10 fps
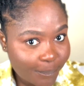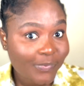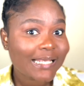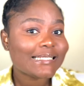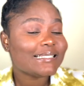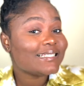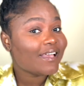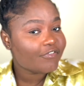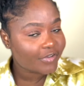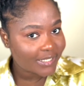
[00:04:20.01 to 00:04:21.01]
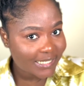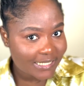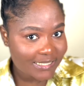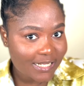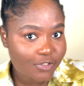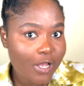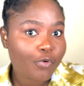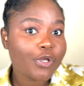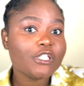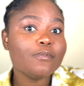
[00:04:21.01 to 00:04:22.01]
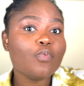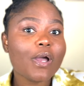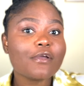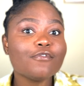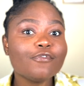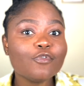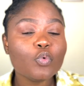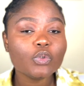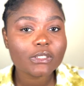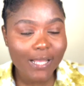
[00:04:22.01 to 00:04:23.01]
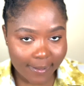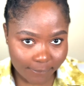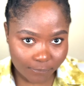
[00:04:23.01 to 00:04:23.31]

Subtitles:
7 is that you are going to be working full-time